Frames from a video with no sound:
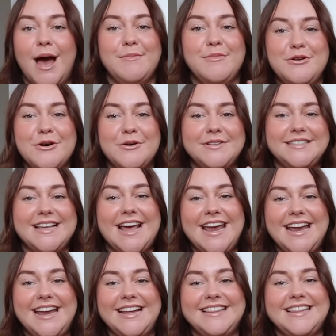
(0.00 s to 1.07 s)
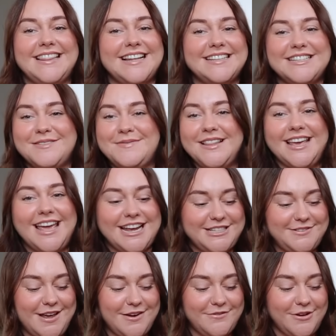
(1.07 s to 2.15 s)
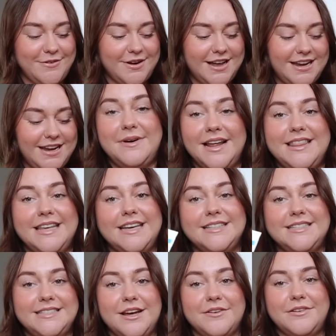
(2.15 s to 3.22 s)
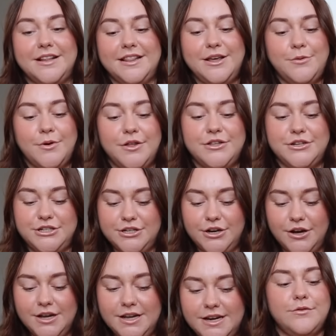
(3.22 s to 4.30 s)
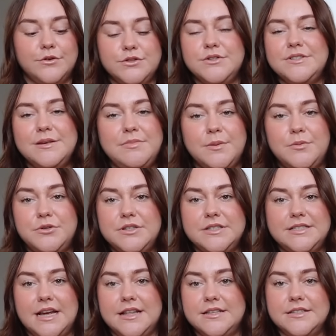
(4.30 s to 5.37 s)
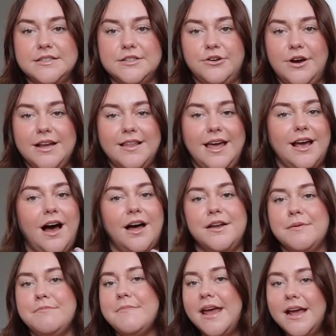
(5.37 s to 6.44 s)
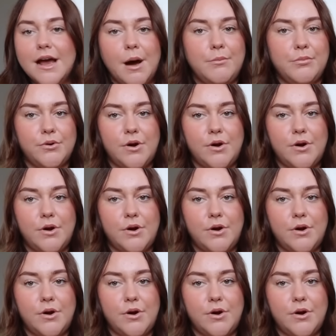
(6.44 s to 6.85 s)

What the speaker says: I'm not saying that that's going to be the case for everyone, but I think it's definitely worth a shot. I've also seen people just say this is a great like under makeup